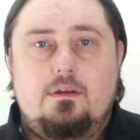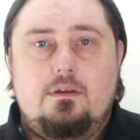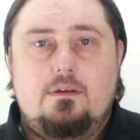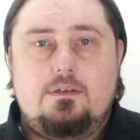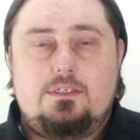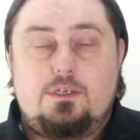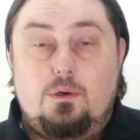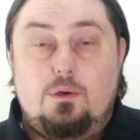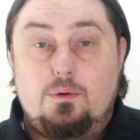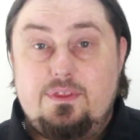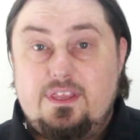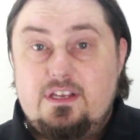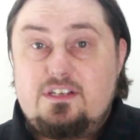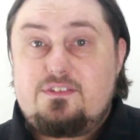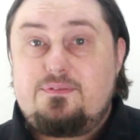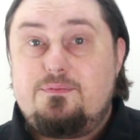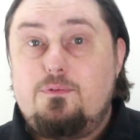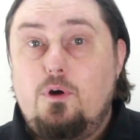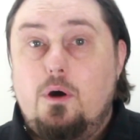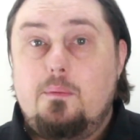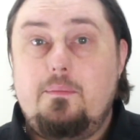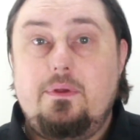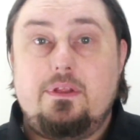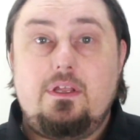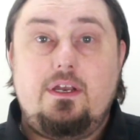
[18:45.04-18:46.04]
So with this
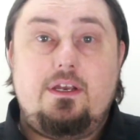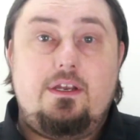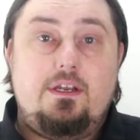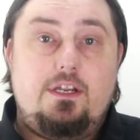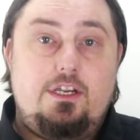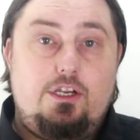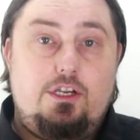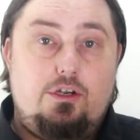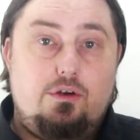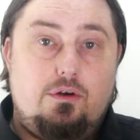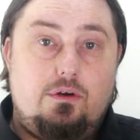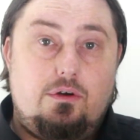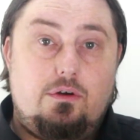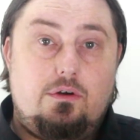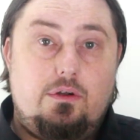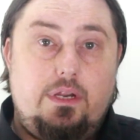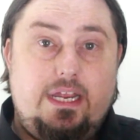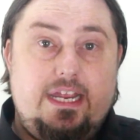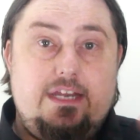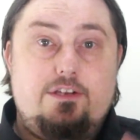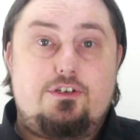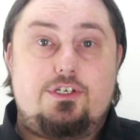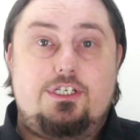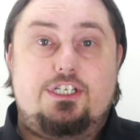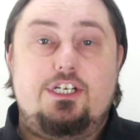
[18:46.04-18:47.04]
formula, you're
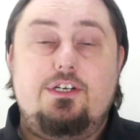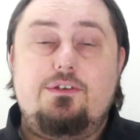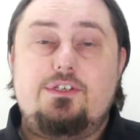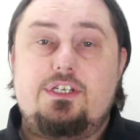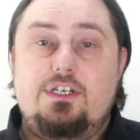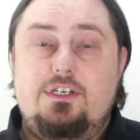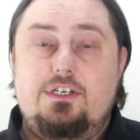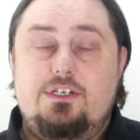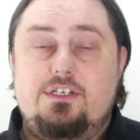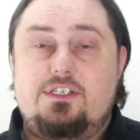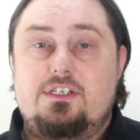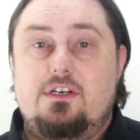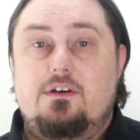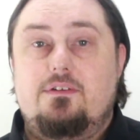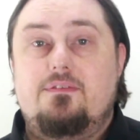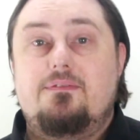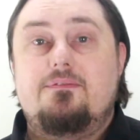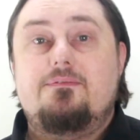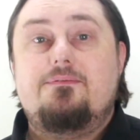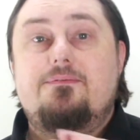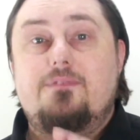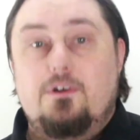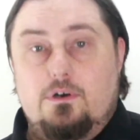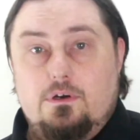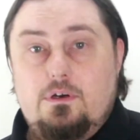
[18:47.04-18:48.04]
introducing yourself
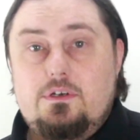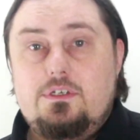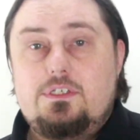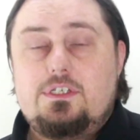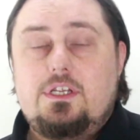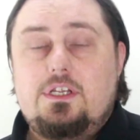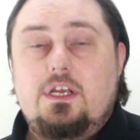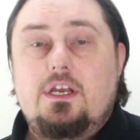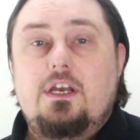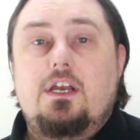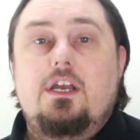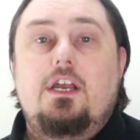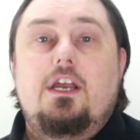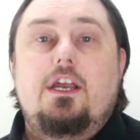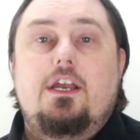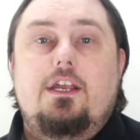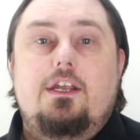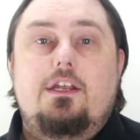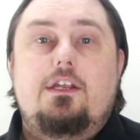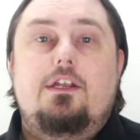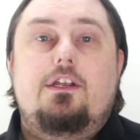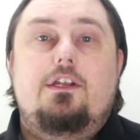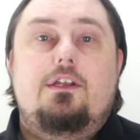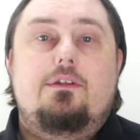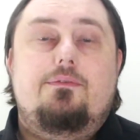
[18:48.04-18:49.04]
first,
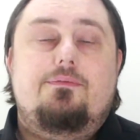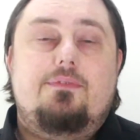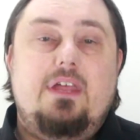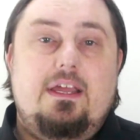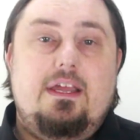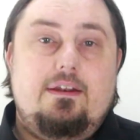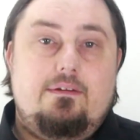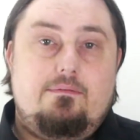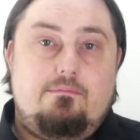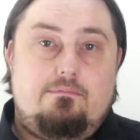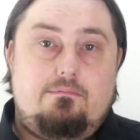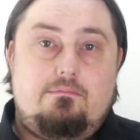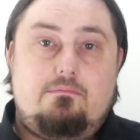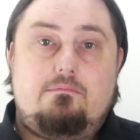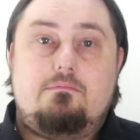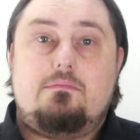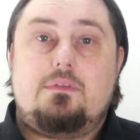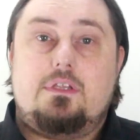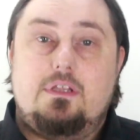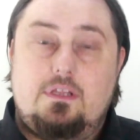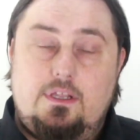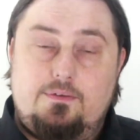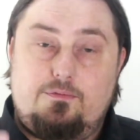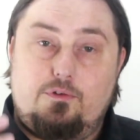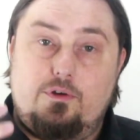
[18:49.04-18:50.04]
then
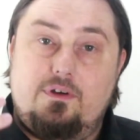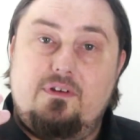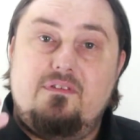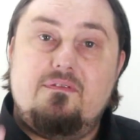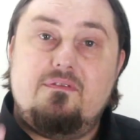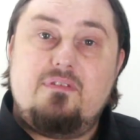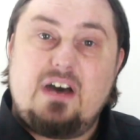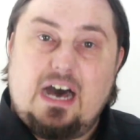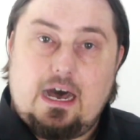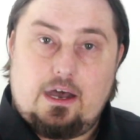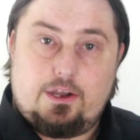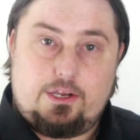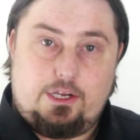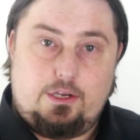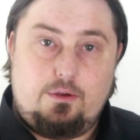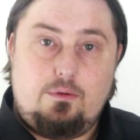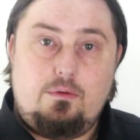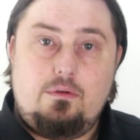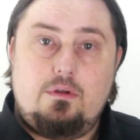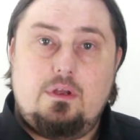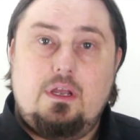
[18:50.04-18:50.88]
delivering value,